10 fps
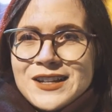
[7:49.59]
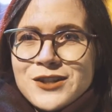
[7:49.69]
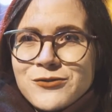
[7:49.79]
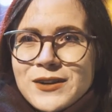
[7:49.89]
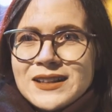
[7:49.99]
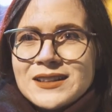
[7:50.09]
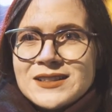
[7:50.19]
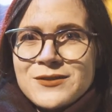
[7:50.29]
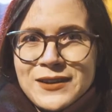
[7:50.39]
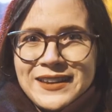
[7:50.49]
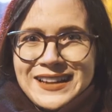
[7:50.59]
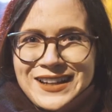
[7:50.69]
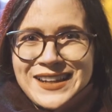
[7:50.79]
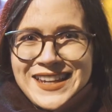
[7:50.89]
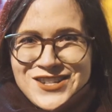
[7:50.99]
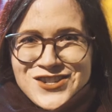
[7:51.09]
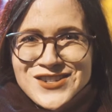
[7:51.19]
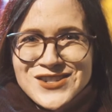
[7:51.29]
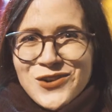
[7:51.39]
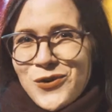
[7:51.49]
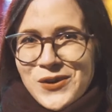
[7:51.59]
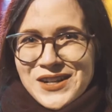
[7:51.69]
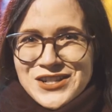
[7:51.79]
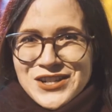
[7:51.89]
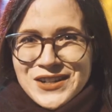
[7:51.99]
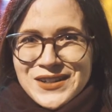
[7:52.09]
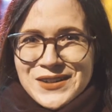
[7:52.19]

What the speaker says: grilled with a like kitchen torch,